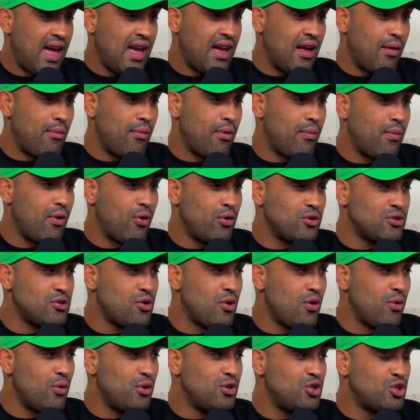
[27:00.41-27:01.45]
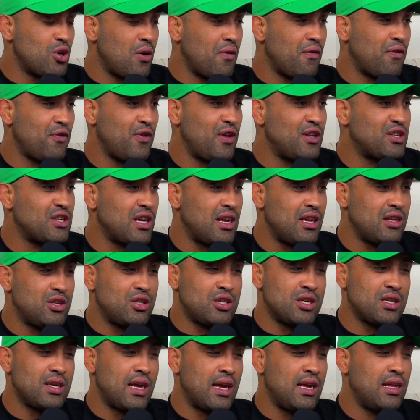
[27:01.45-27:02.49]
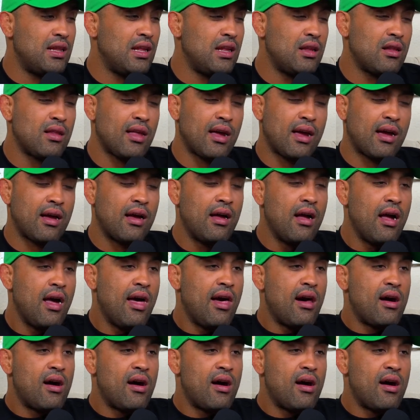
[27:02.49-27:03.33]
I remember I was going with John Fitch, and he did like a